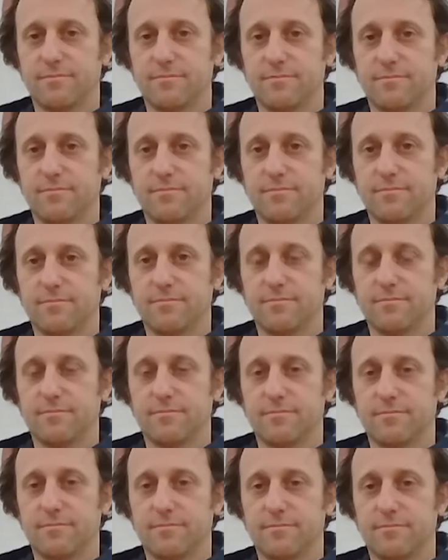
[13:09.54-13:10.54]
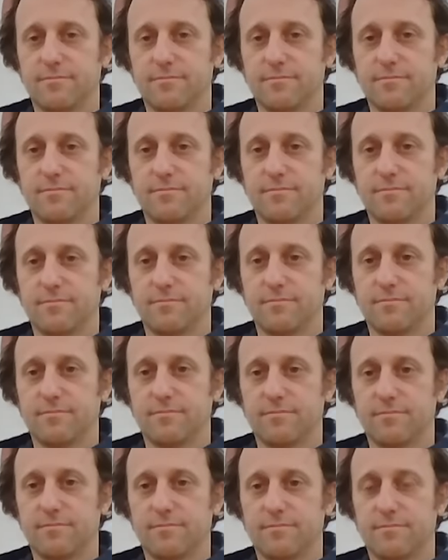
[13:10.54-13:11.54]

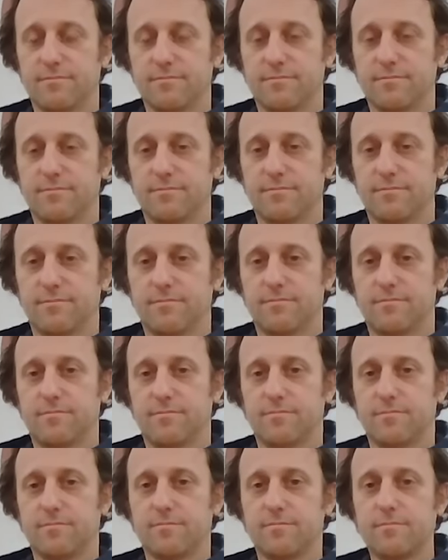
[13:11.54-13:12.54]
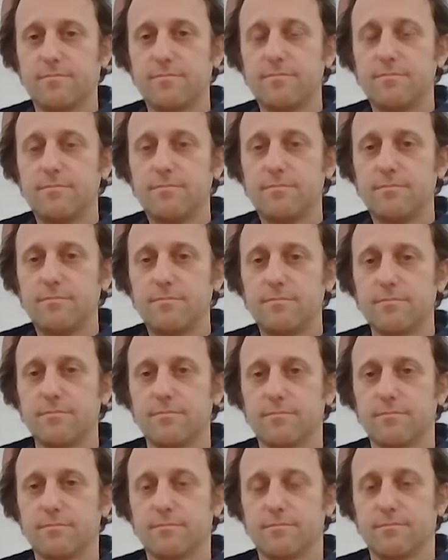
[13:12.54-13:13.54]

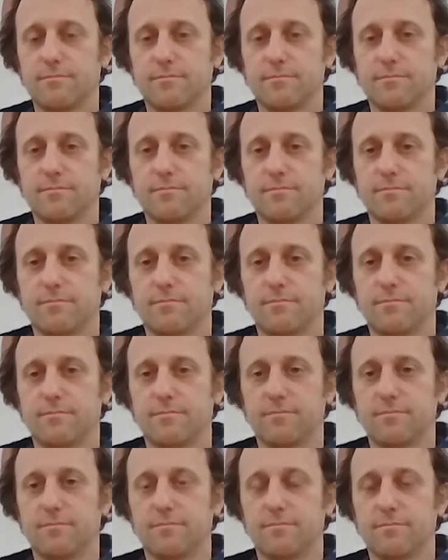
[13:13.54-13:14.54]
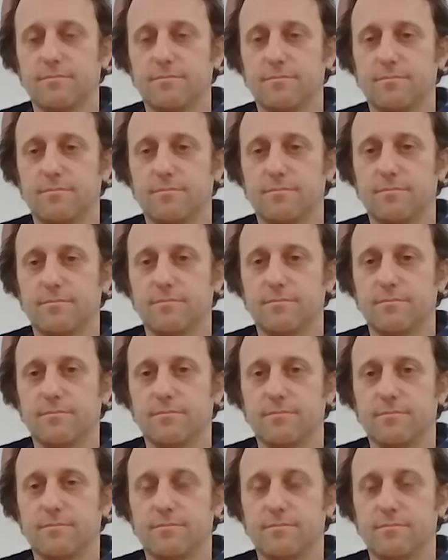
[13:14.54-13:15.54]

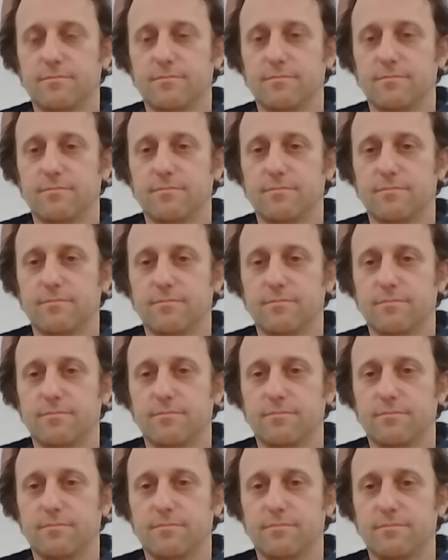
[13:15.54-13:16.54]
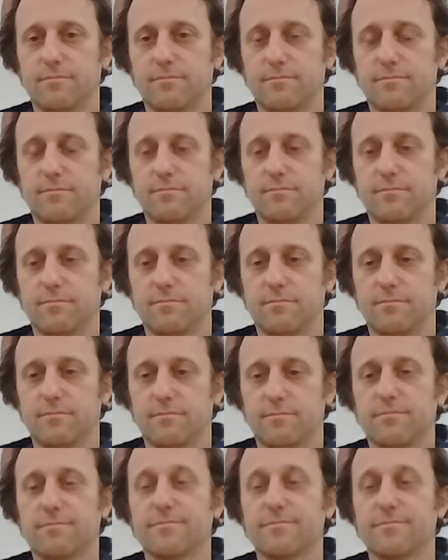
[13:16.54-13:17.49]
This person isn't speaking.